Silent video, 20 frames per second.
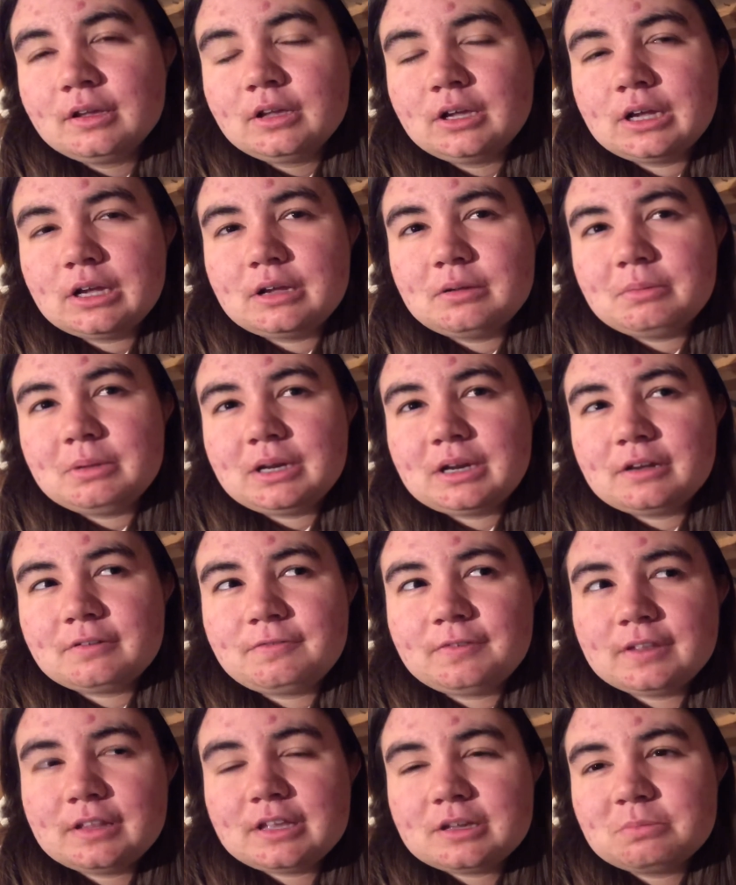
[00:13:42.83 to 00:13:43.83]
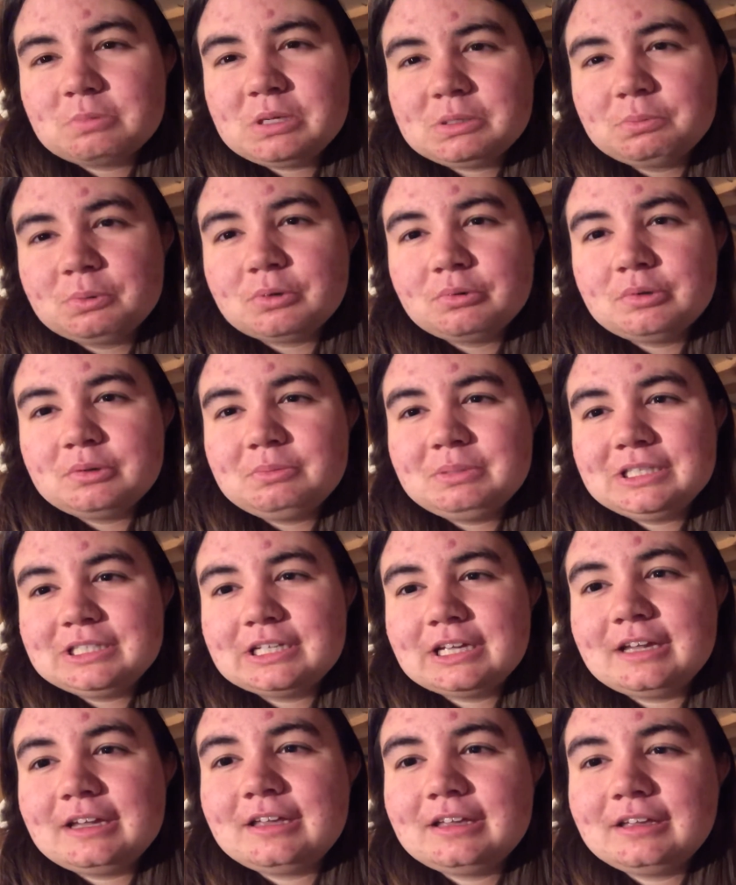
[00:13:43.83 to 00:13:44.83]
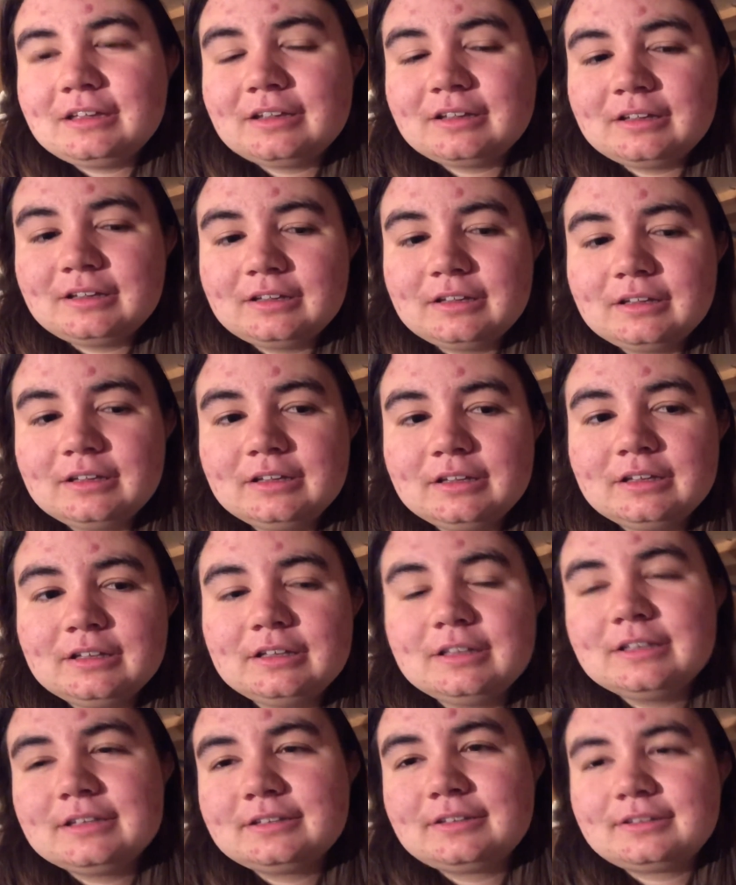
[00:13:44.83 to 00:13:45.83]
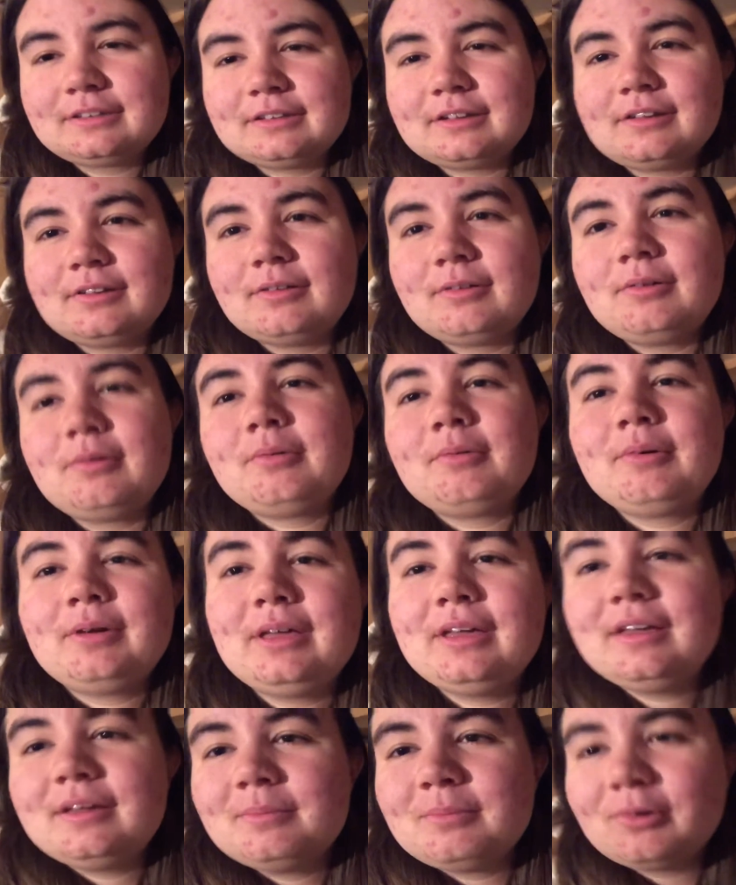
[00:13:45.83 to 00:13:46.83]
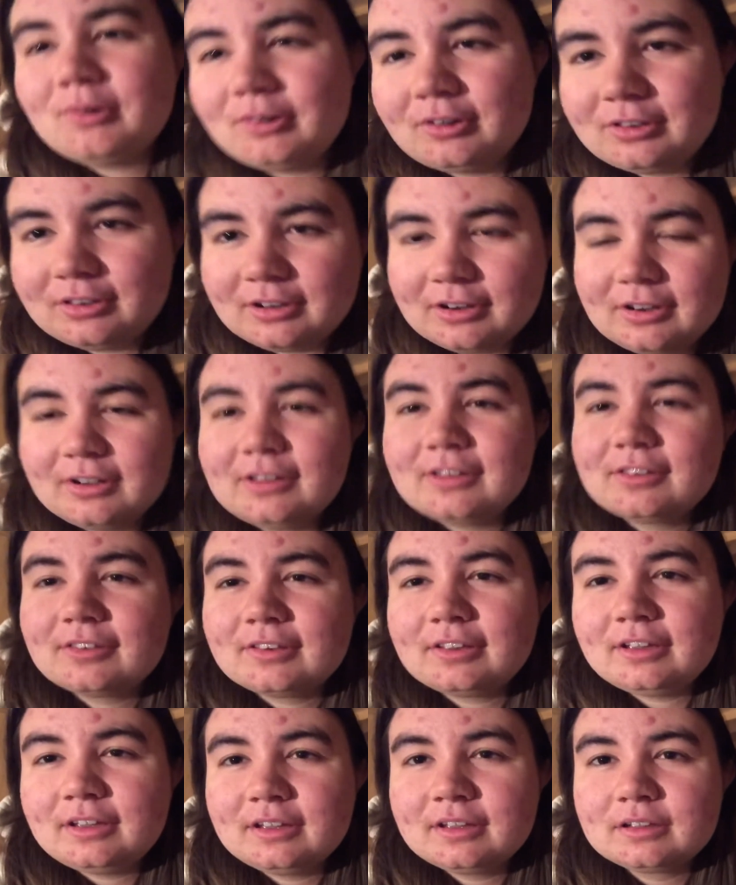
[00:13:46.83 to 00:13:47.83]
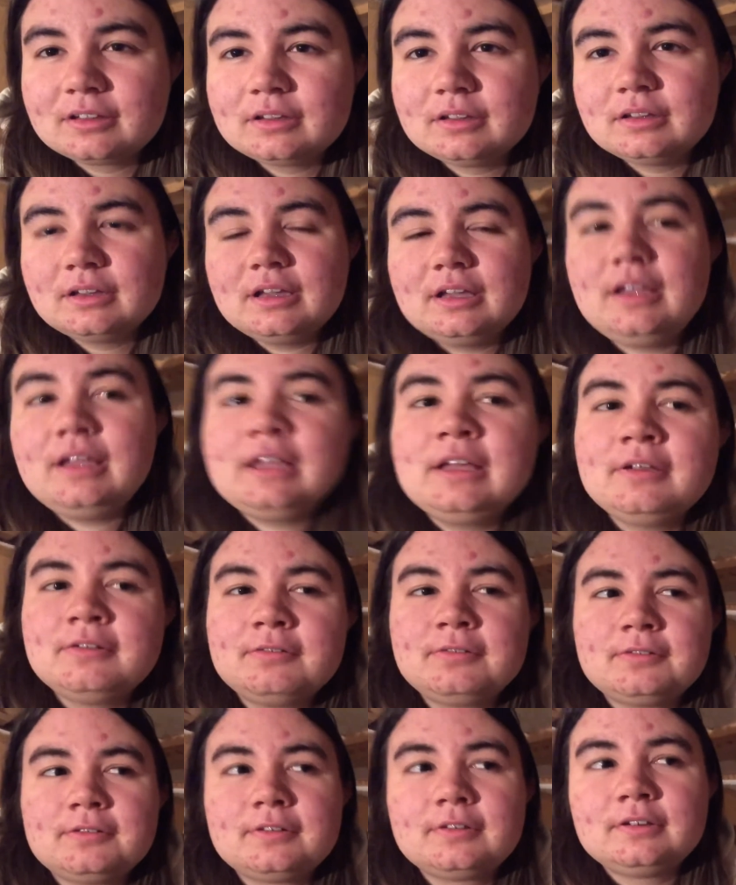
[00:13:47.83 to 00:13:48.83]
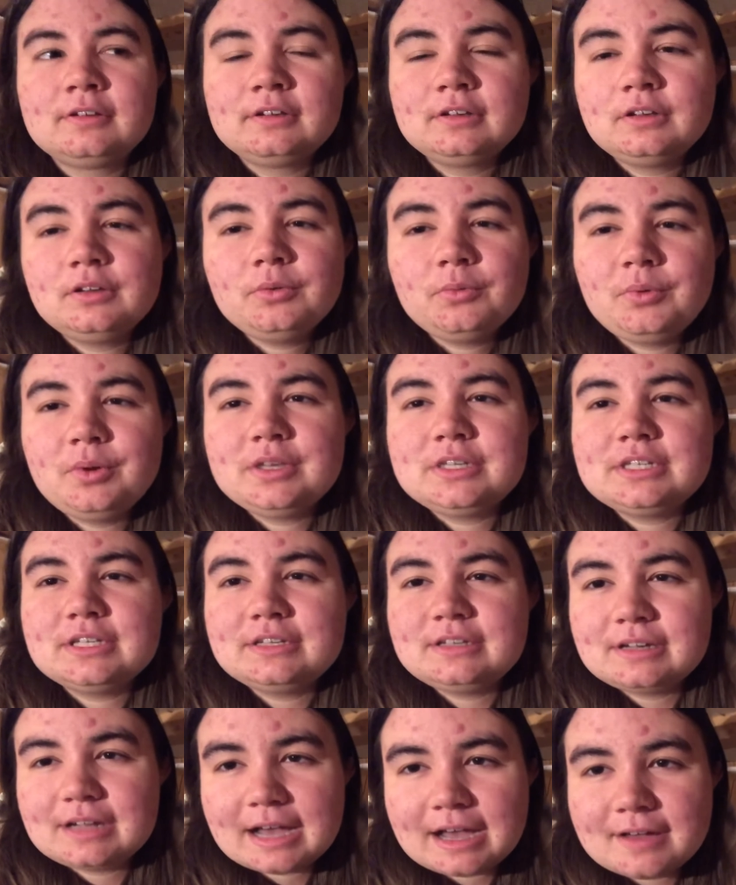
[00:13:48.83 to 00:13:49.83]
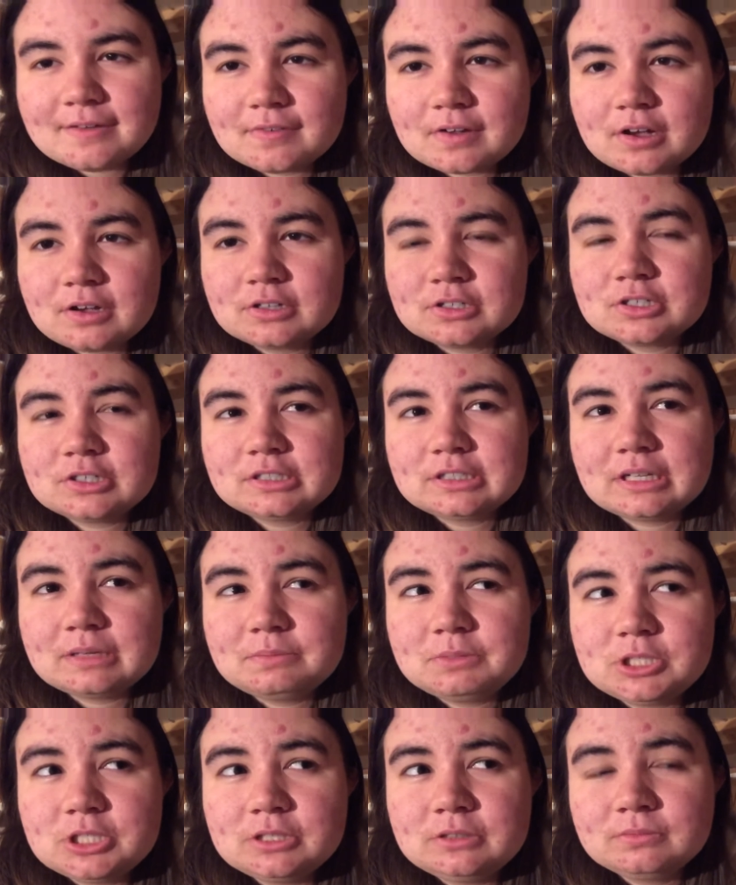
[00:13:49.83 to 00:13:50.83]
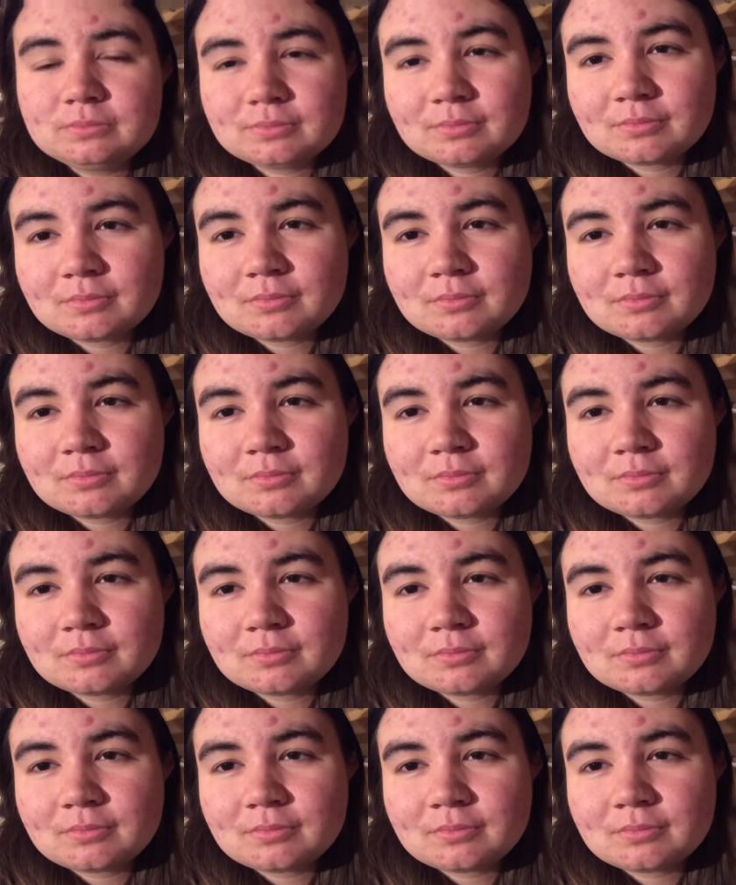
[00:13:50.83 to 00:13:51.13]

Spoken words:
I mean, I feel like people would be taking this way more seriously if we didn't have contraception.